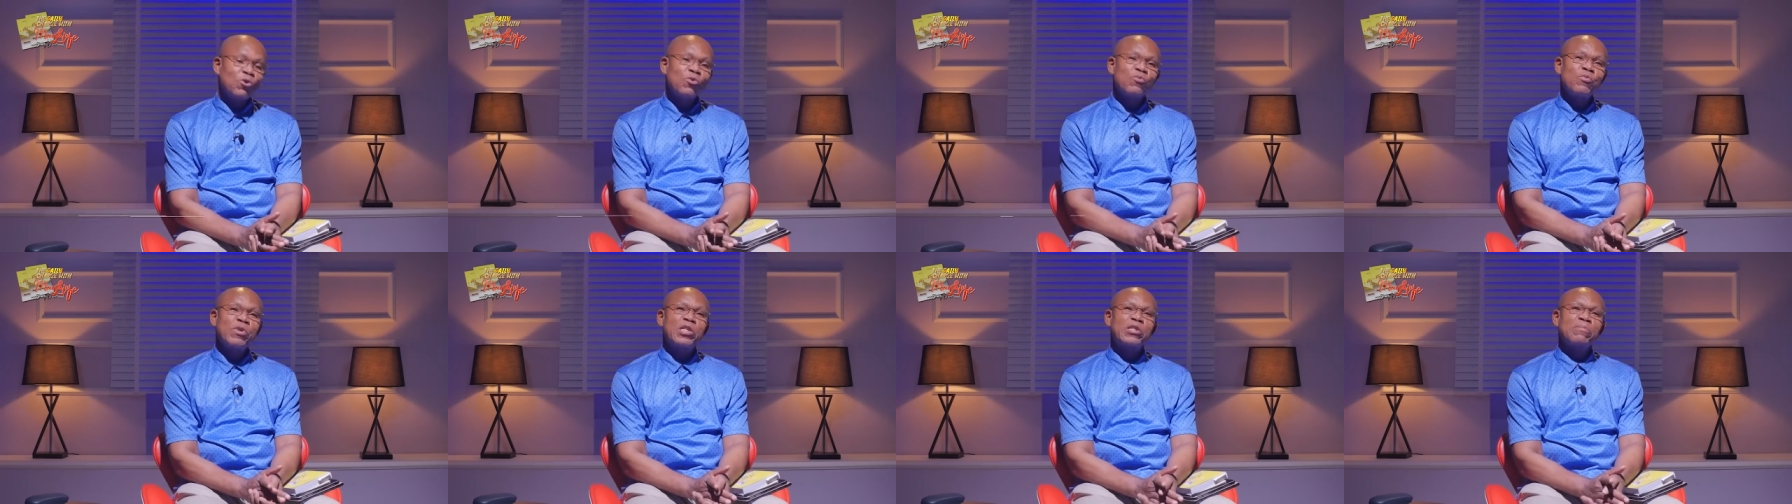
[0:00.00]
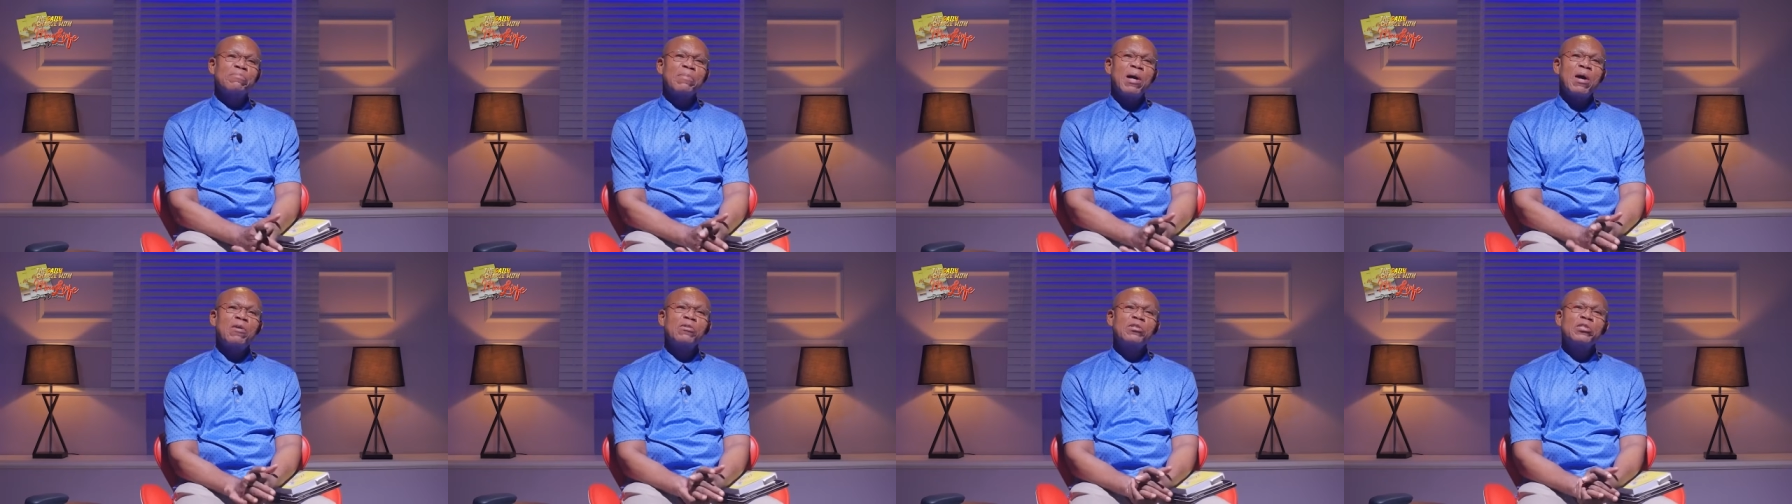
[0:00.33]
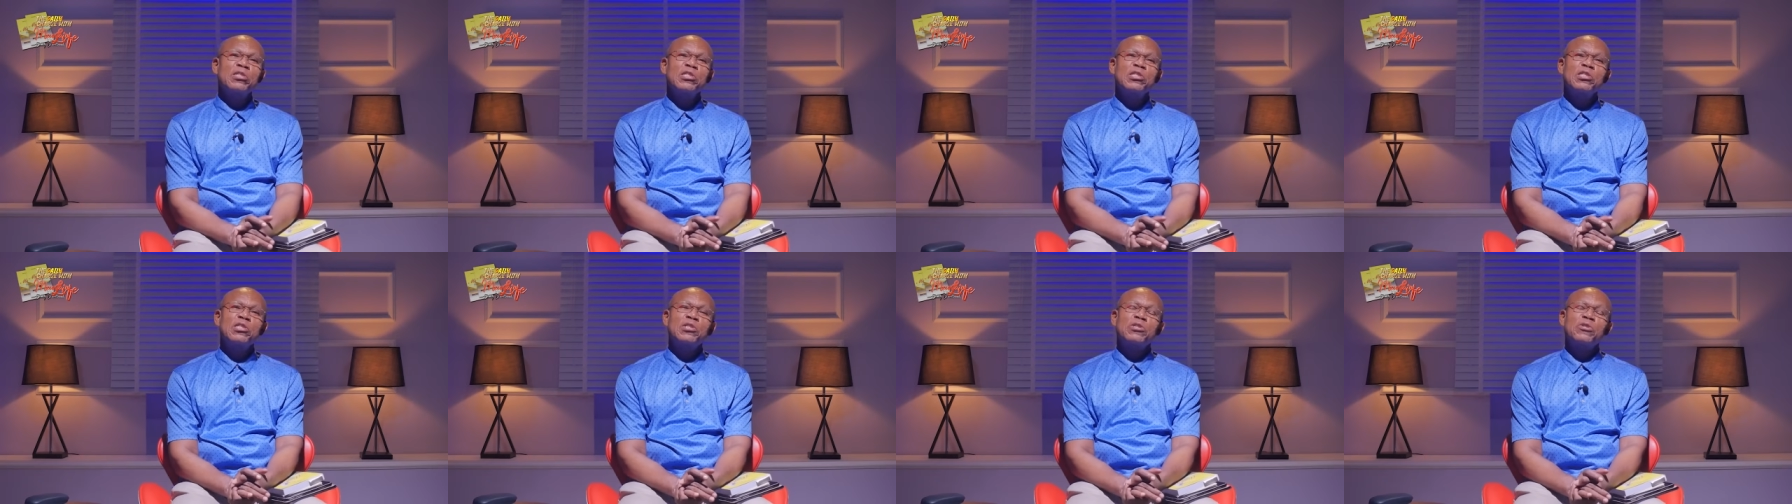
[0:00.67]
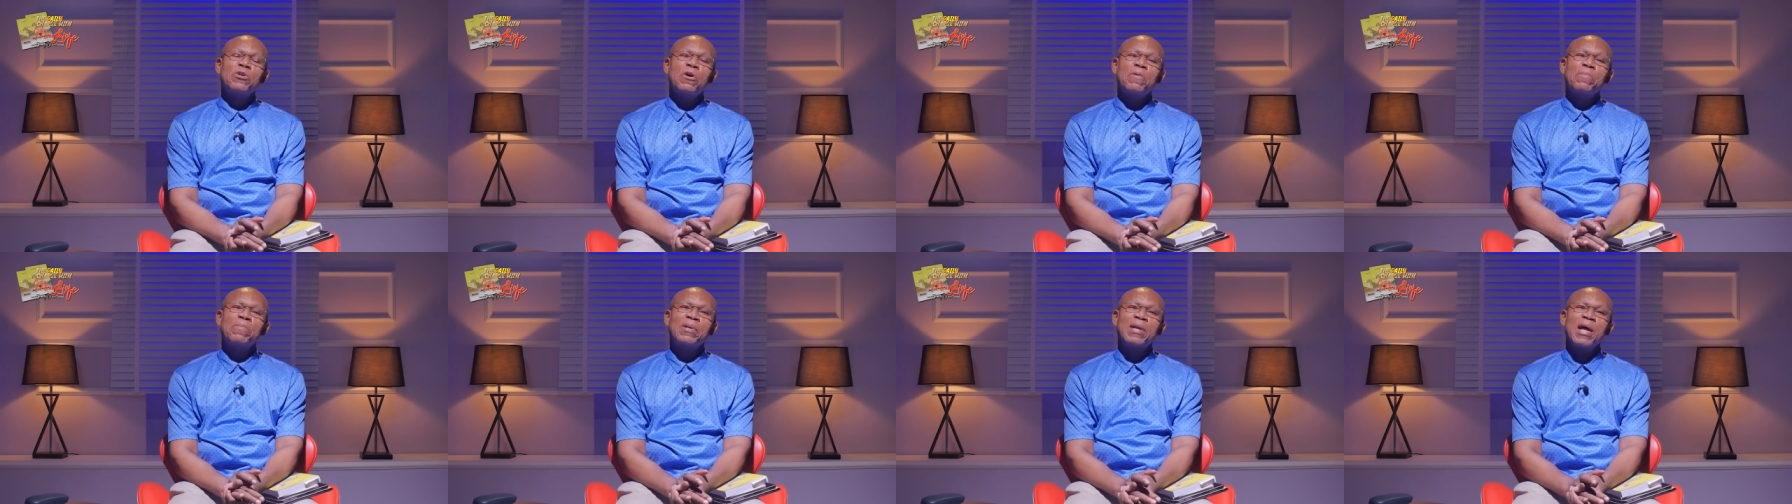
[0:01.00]
with
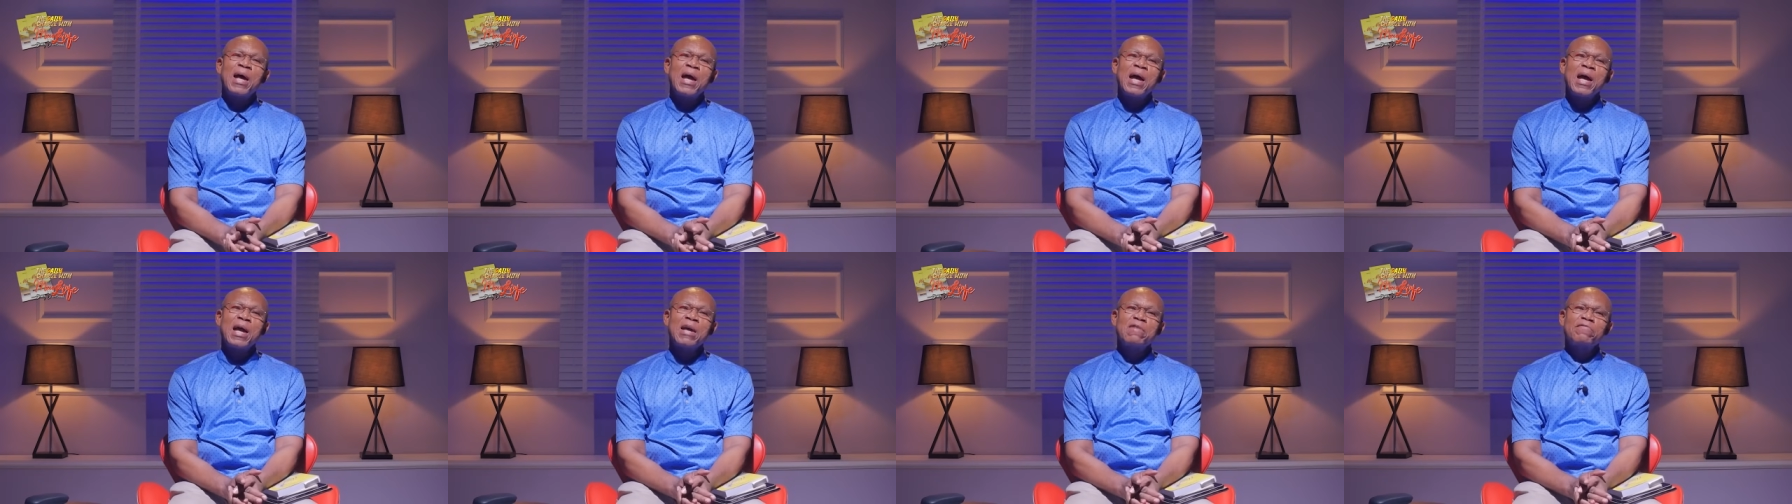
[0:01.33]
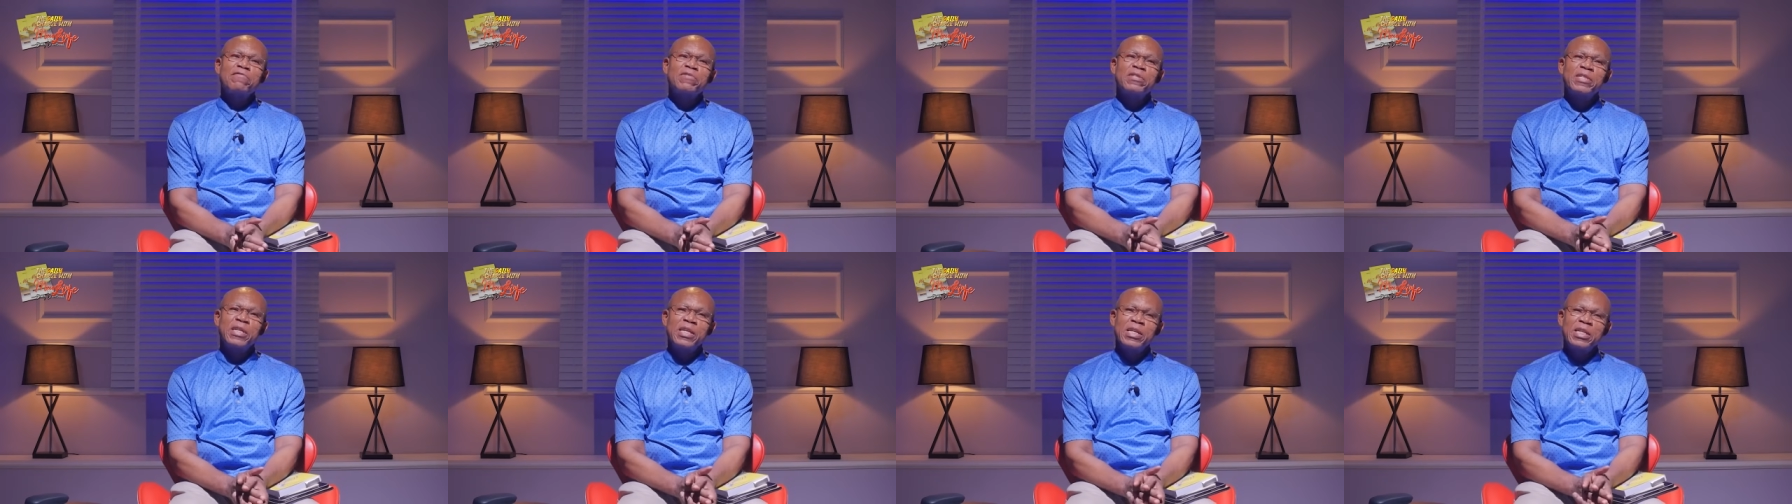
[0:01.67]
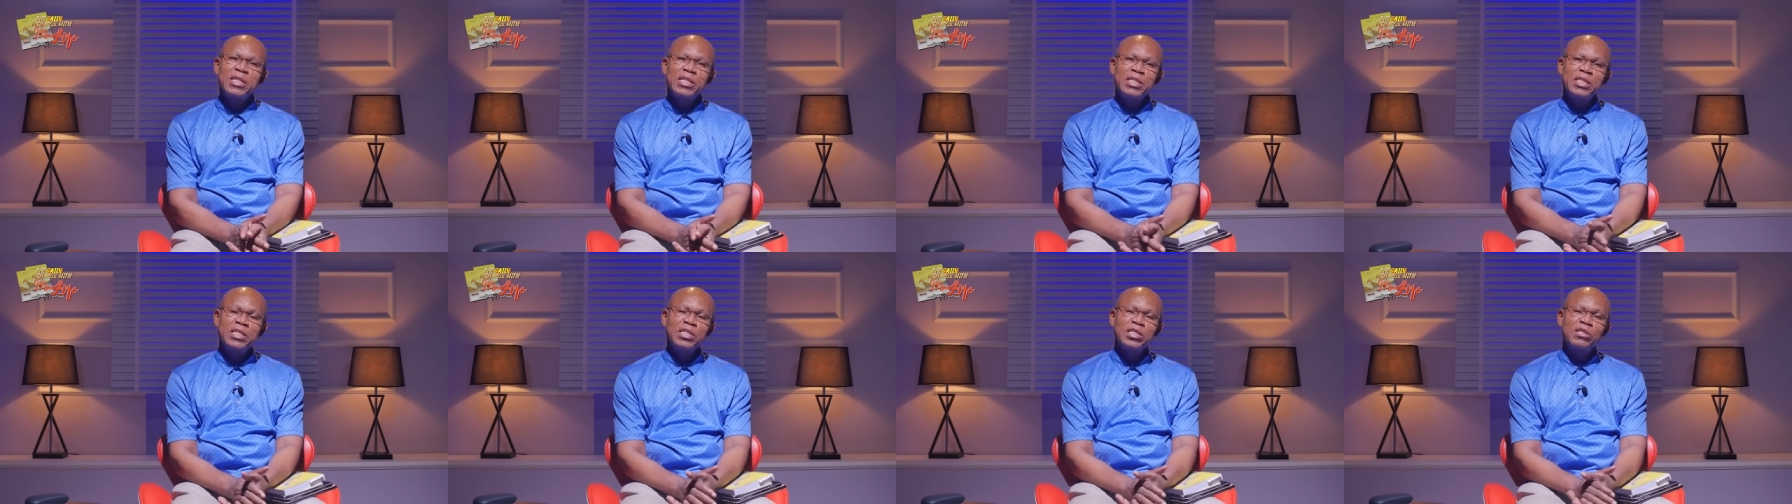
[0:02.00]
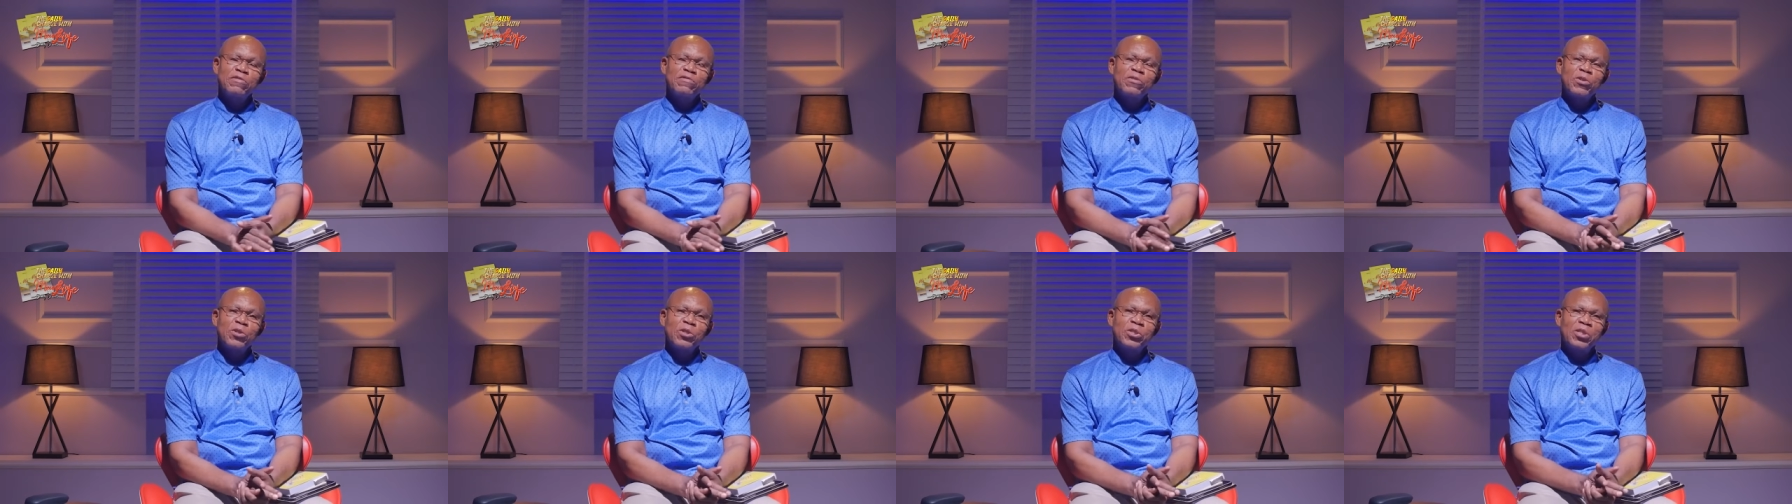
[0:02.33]
Mountaintop Life Daily
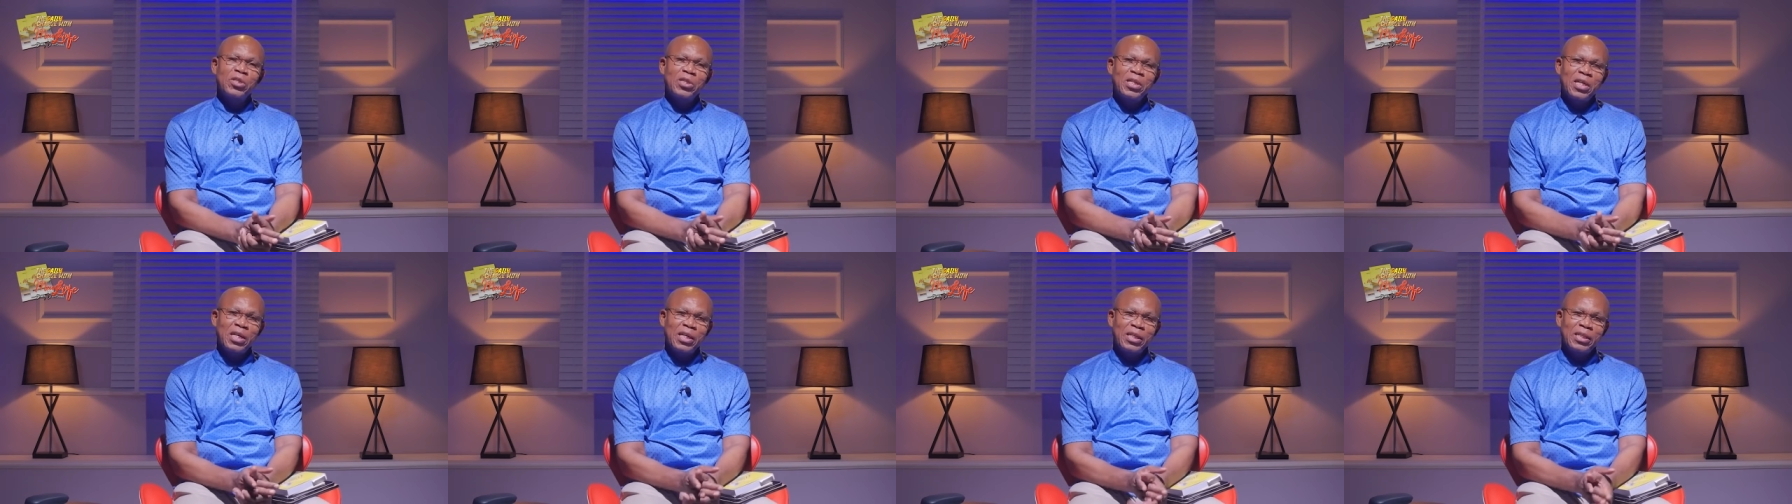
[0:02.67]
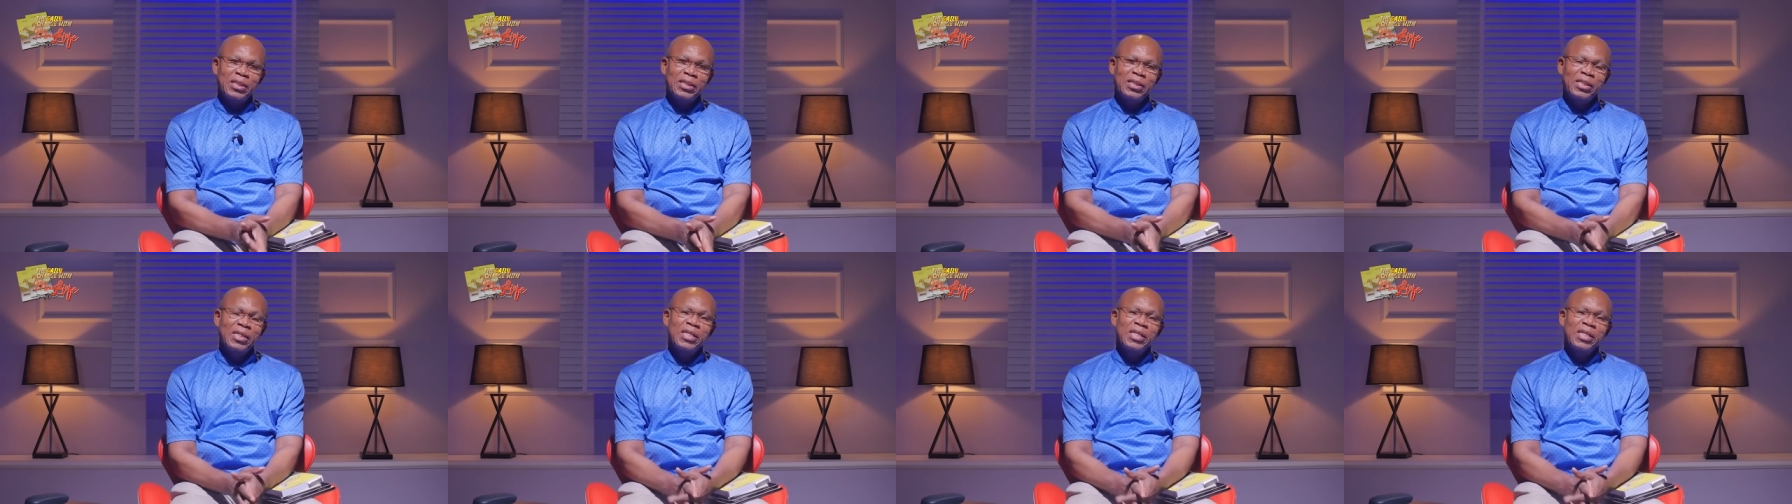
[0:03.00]
Devotional.